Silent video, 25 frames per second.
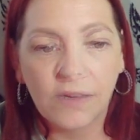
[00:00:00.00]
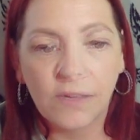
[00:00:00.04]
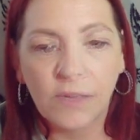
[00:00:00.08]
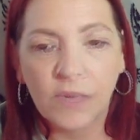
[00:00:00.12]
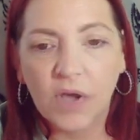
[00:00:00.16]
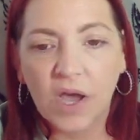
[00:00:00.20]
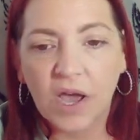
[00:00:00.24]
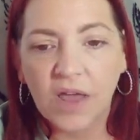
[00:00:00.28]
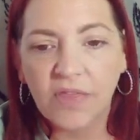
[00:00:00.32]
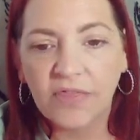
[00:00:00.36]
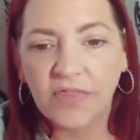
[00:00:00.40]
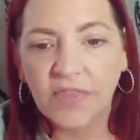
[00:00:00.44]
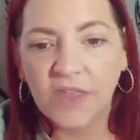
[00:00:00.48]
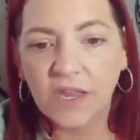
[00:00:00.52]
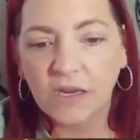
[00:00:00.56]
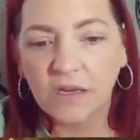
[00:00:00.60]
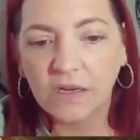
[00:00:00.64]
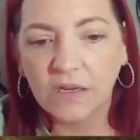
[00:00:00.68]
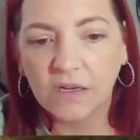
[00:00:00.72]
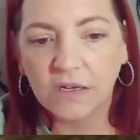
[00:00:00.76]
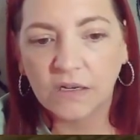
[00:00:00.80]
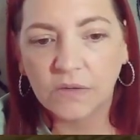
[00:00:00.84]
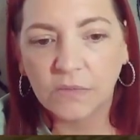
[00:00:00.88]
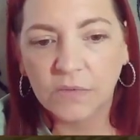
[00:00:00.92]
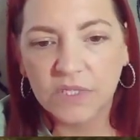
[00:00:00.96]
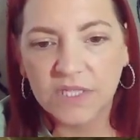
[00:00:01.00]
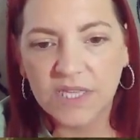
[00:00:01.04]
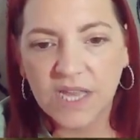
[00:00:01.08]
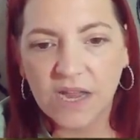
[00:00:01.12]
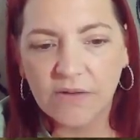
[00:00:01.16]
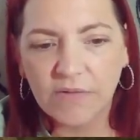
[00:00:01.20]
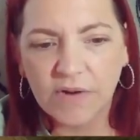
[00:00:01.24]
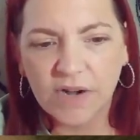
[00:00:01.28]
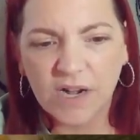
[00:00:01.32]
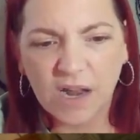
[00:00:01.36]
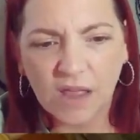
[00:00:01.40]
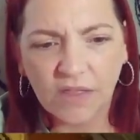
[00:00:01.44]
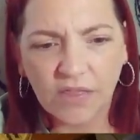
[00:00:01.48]
But I think, was
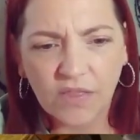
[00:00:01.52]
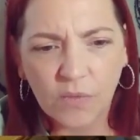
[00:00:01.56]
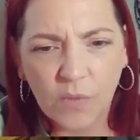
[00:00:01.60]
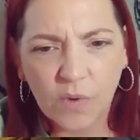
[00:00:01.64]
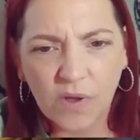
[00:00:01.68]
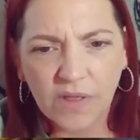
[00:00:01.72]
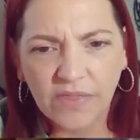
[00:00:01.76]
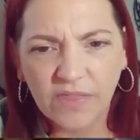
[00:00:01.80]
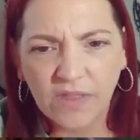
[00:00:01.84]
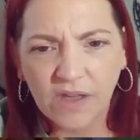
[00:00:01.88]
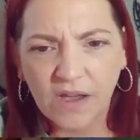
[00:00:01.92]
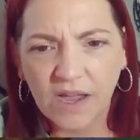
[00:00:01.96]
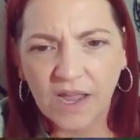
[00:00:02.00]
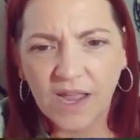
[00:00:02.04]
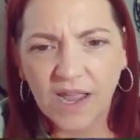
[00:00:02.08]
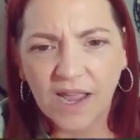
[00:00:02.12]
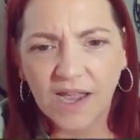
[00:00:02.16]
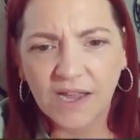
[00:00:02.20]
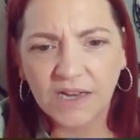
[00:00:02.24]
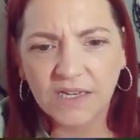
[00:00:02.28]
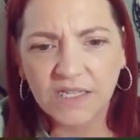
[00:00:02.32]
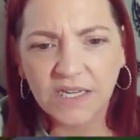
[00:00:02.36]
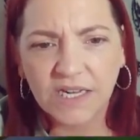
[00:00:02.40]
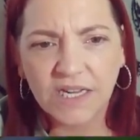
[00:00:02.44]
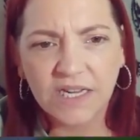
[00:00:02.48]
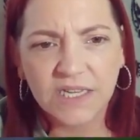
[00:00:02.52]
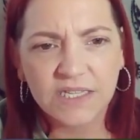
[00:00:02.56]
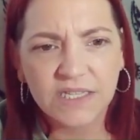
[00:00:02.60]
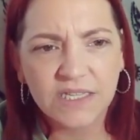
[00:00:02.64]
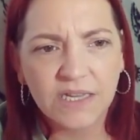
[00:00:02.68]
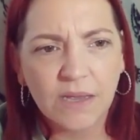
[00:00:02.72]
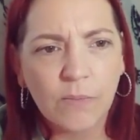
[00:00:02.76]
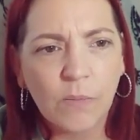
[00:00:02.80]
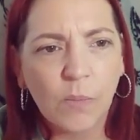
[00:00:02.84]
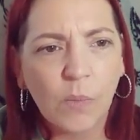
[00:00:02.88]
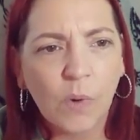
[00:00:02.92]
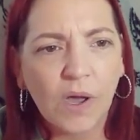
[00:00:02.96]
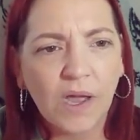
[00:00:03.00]
there another one that I had
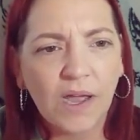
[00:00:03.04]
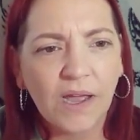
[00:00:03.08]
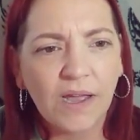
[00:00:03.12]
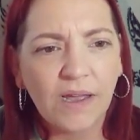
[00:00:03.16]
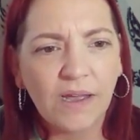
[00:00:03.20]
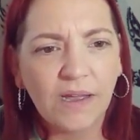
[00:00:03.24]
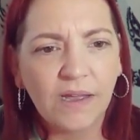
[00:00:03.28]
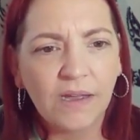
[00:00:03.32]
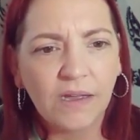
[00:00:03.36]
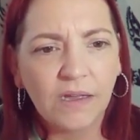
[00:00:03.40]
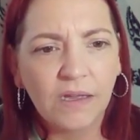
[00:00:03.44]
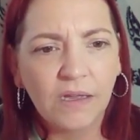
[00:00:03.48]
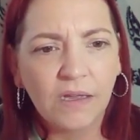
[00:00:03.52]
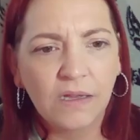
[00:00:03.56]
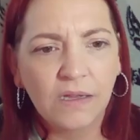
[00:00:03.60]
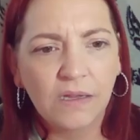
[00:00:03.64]
somewhere?